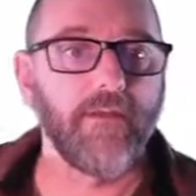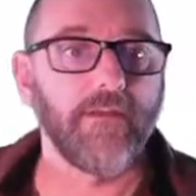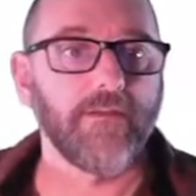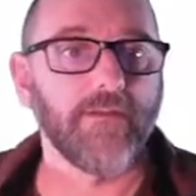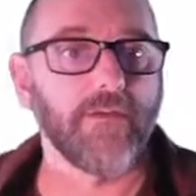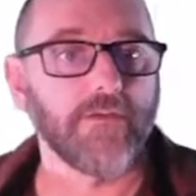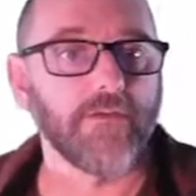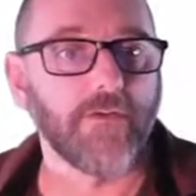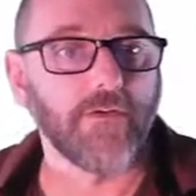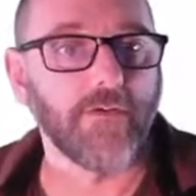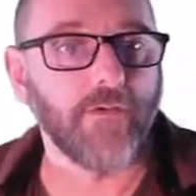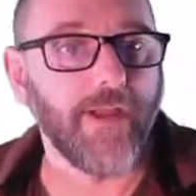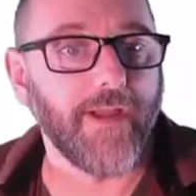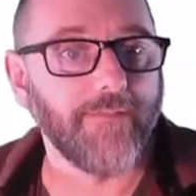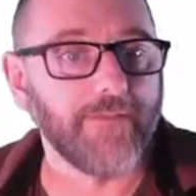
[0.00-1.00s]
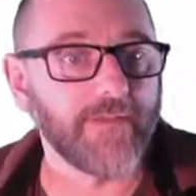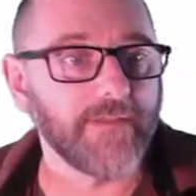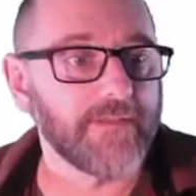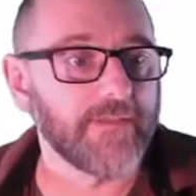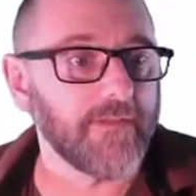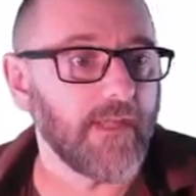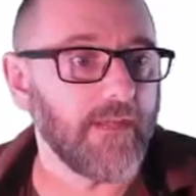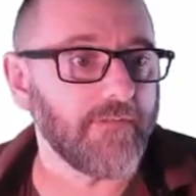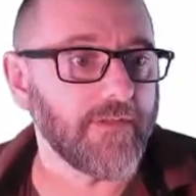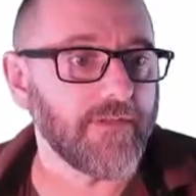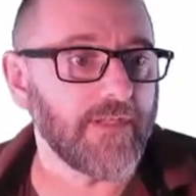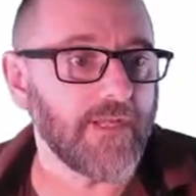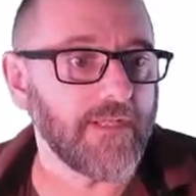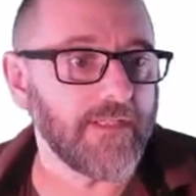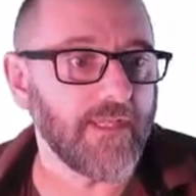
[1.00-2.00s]
So circle graphics, I have to
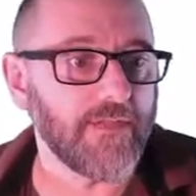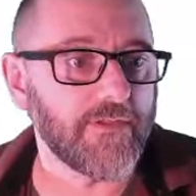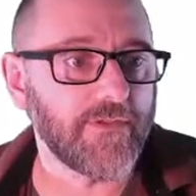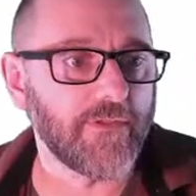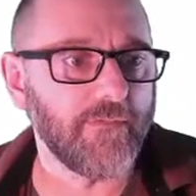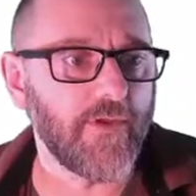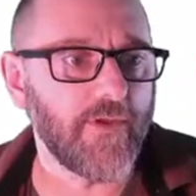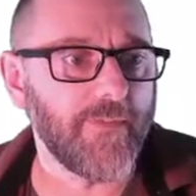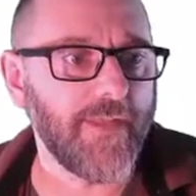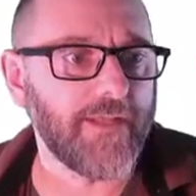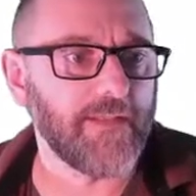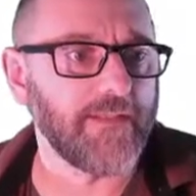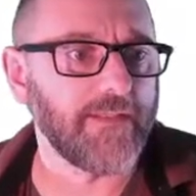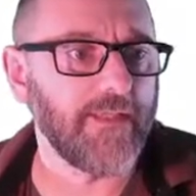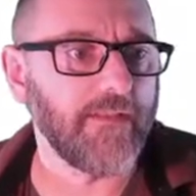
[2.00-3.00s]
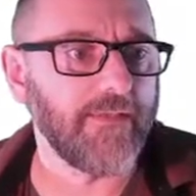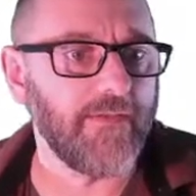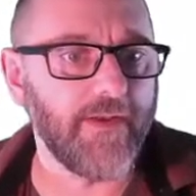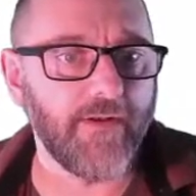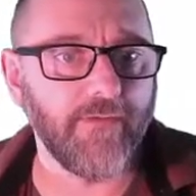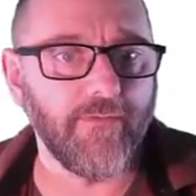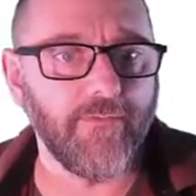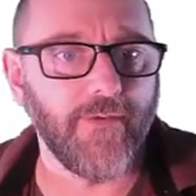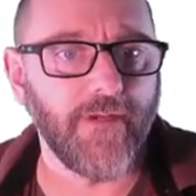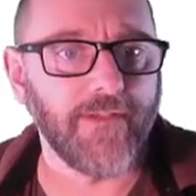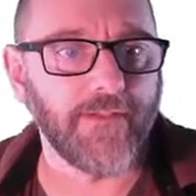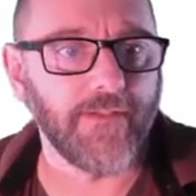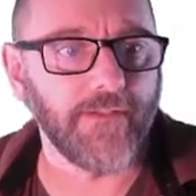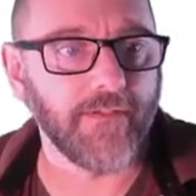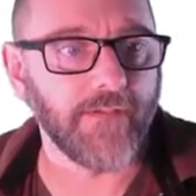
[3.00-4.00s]
change that. It should have automatically done that. I don't know why it
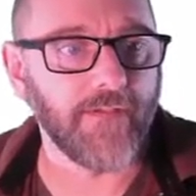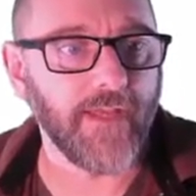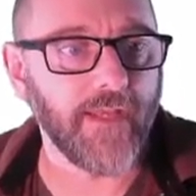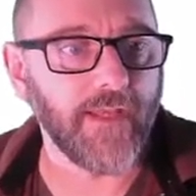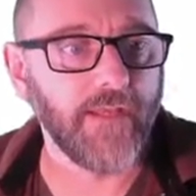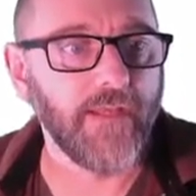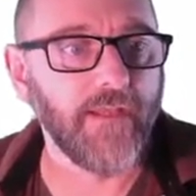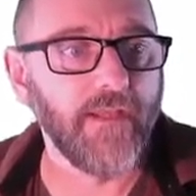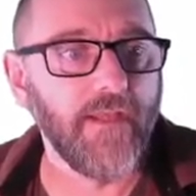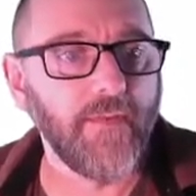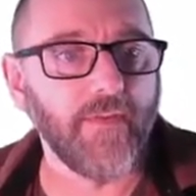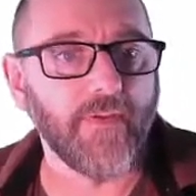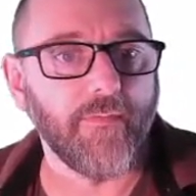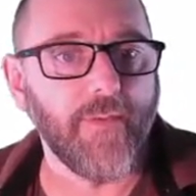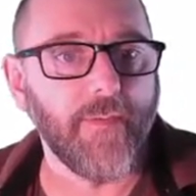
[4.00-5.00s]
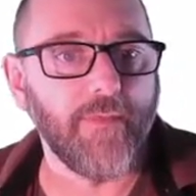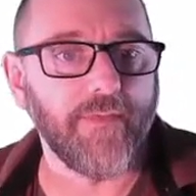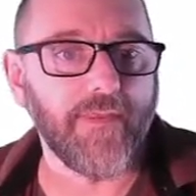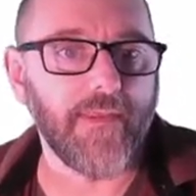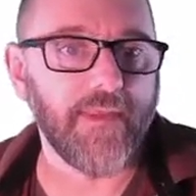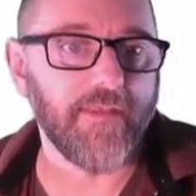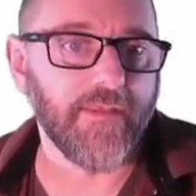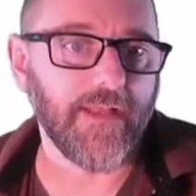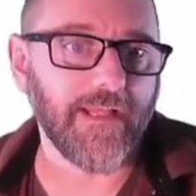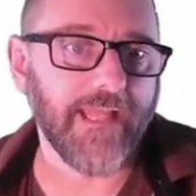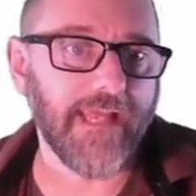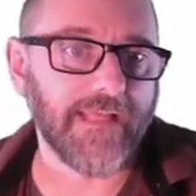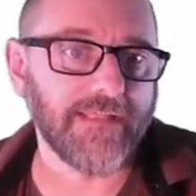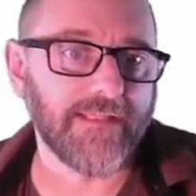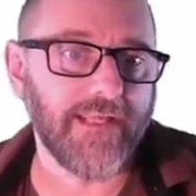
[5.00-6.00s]
didn't do that. But remember, the
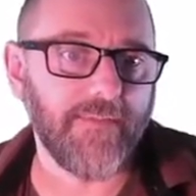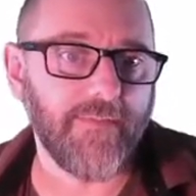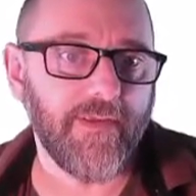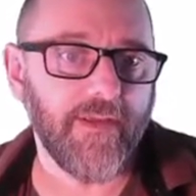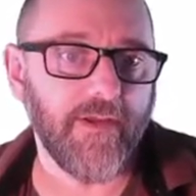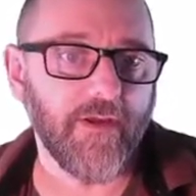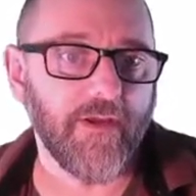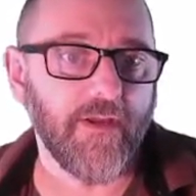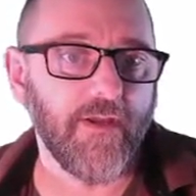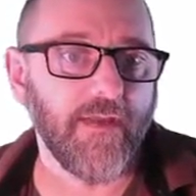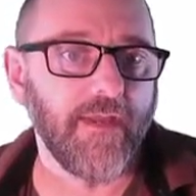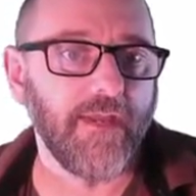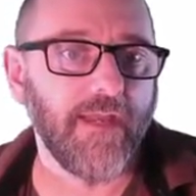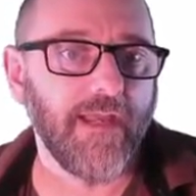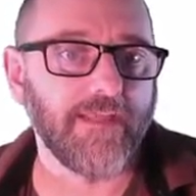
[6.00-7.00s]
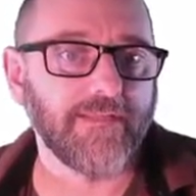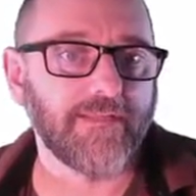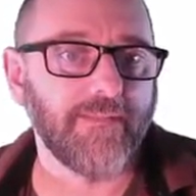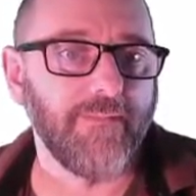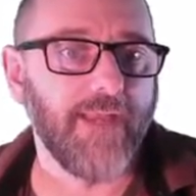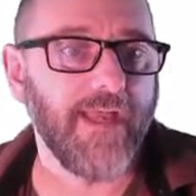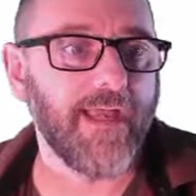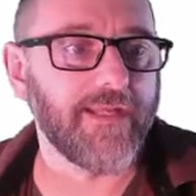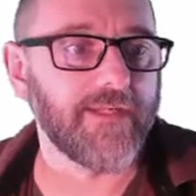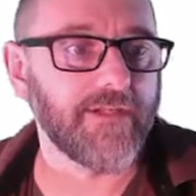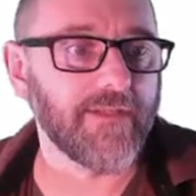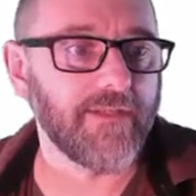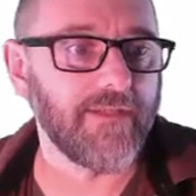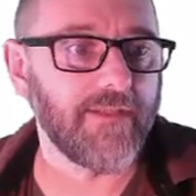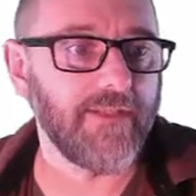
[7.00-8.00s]
class name here has to
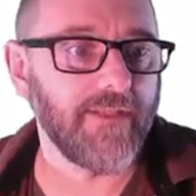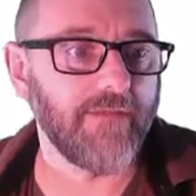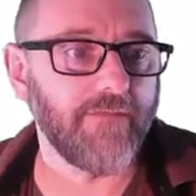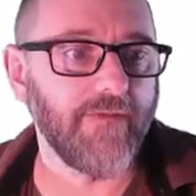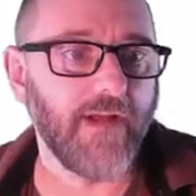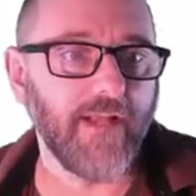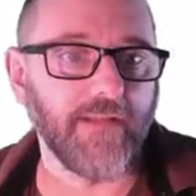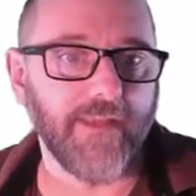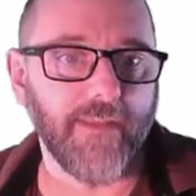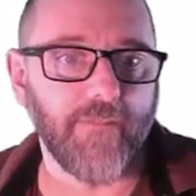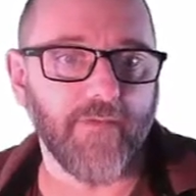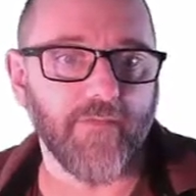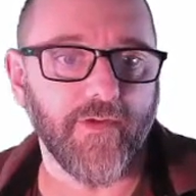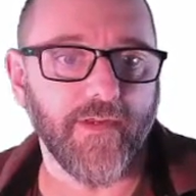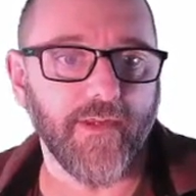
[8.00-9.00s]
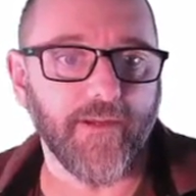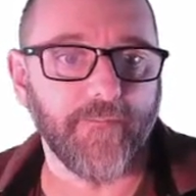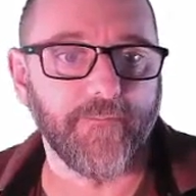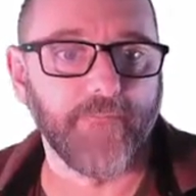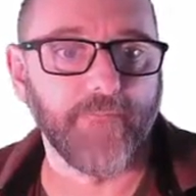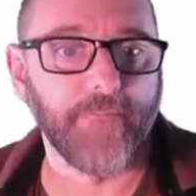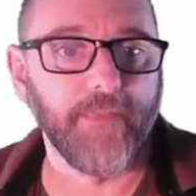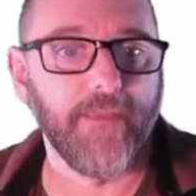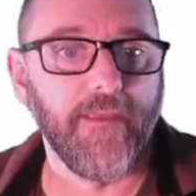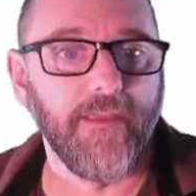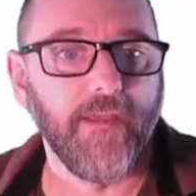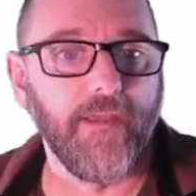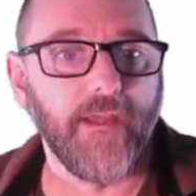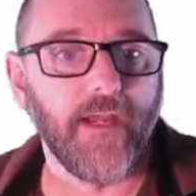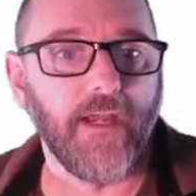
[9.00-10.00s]
match the file name over here.
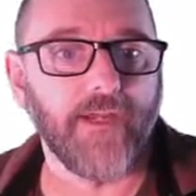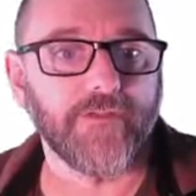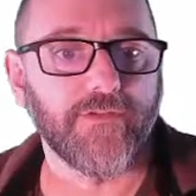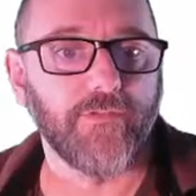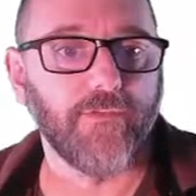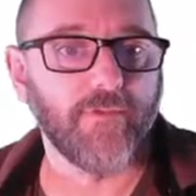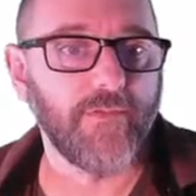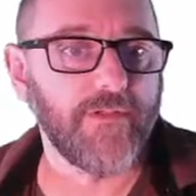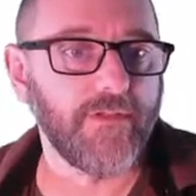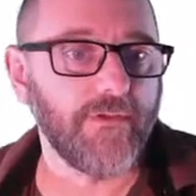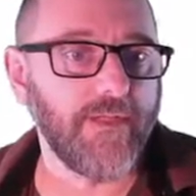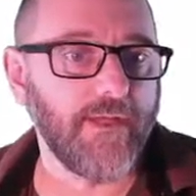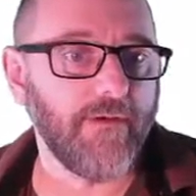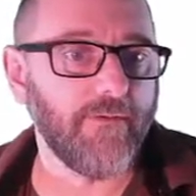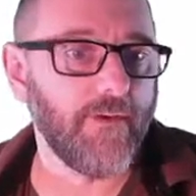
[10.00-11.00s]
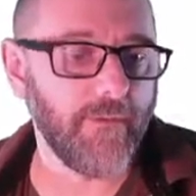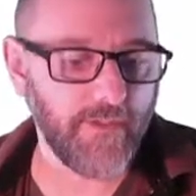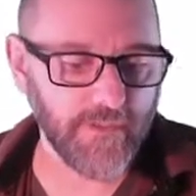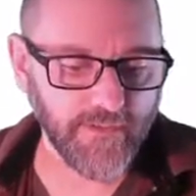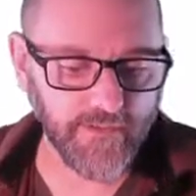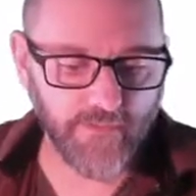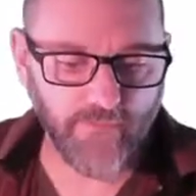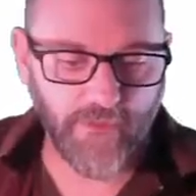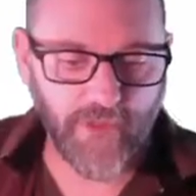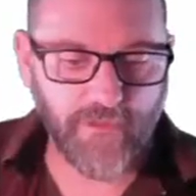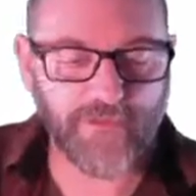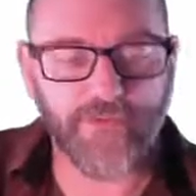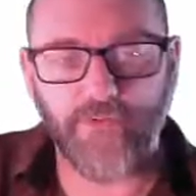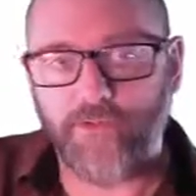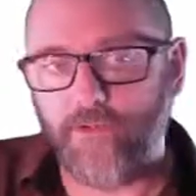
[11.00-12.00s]
So what do we do here? Well, we can just create a
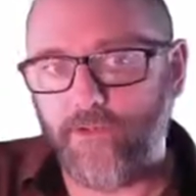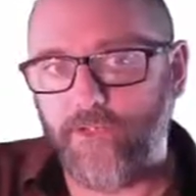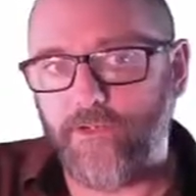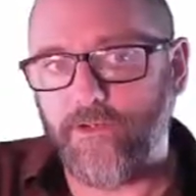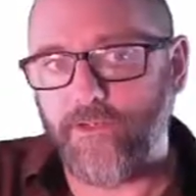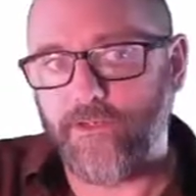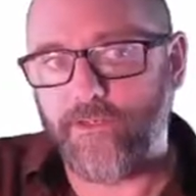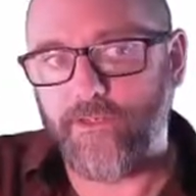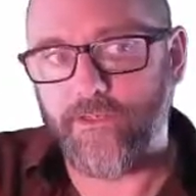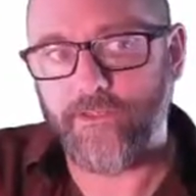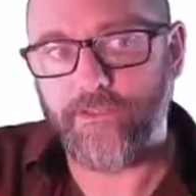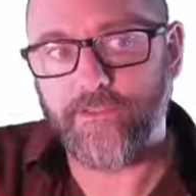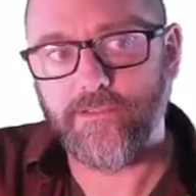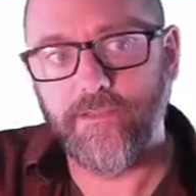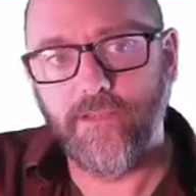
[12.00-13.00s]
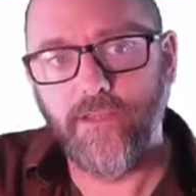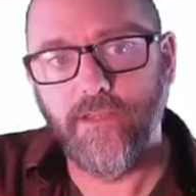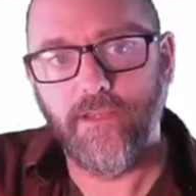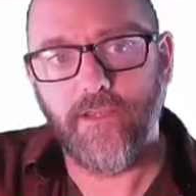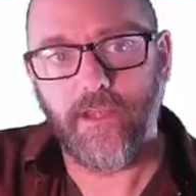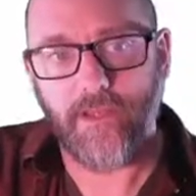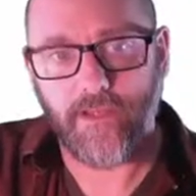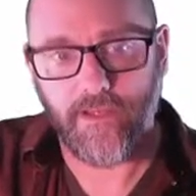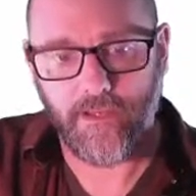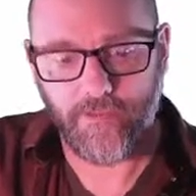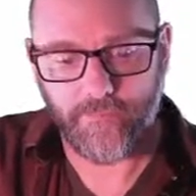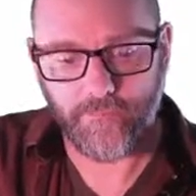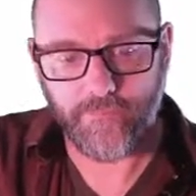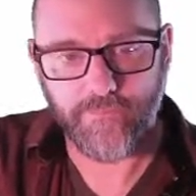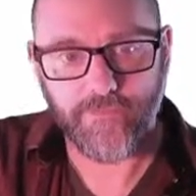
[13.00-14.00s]
circle here like this.
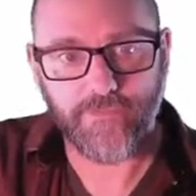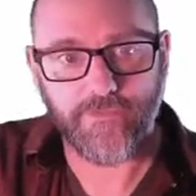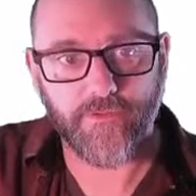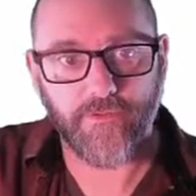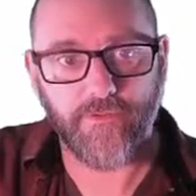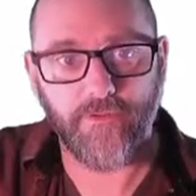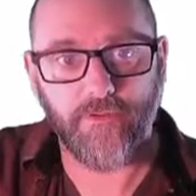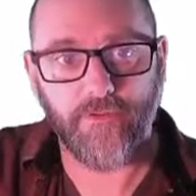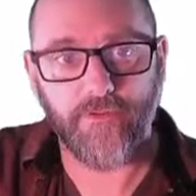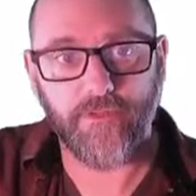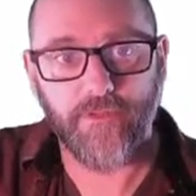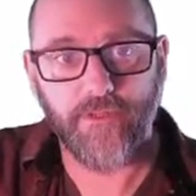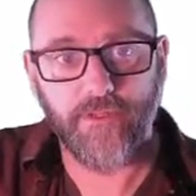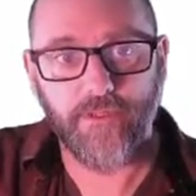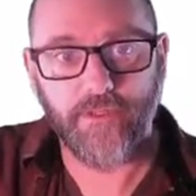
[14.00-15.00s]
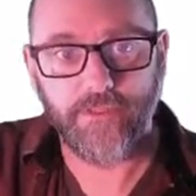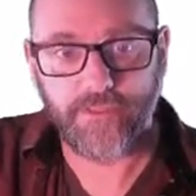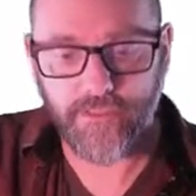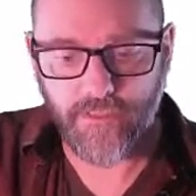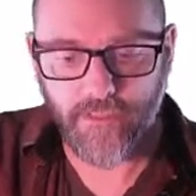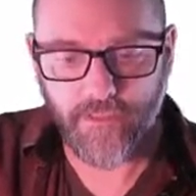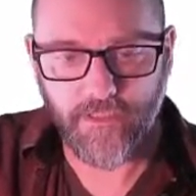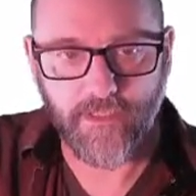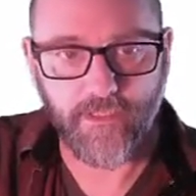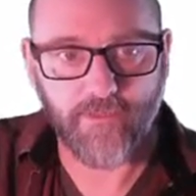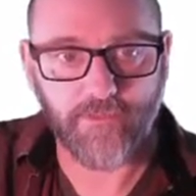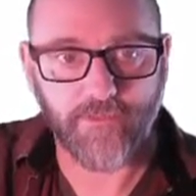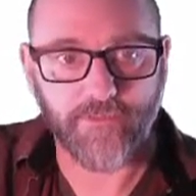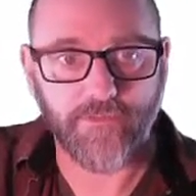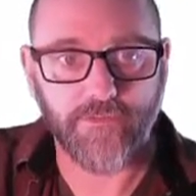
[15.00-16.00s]
Circle C
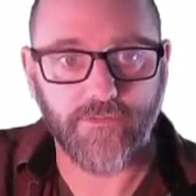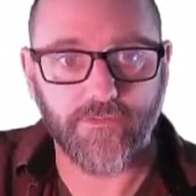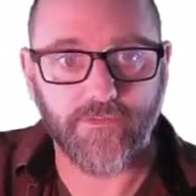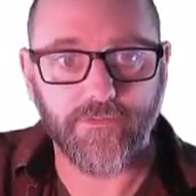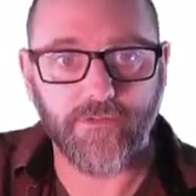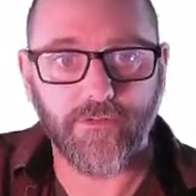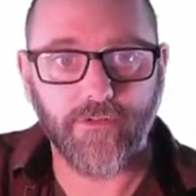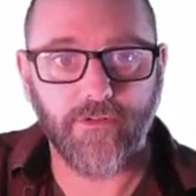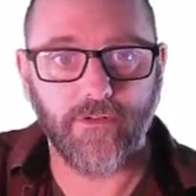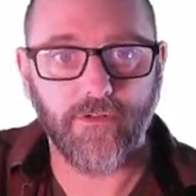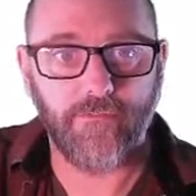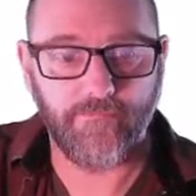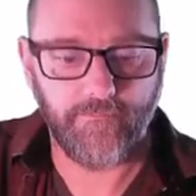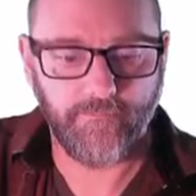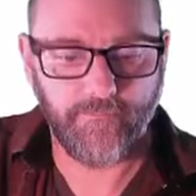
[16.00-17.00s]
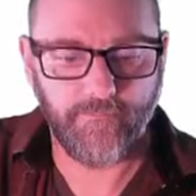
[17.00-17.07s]
equals new circle.